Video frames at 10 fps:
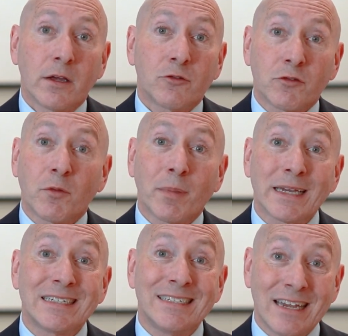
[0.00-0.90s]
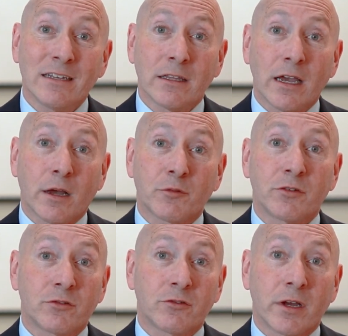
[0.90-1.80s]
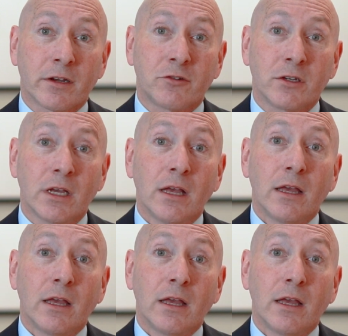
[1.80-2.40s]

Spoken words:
Driven by a daily option strategy,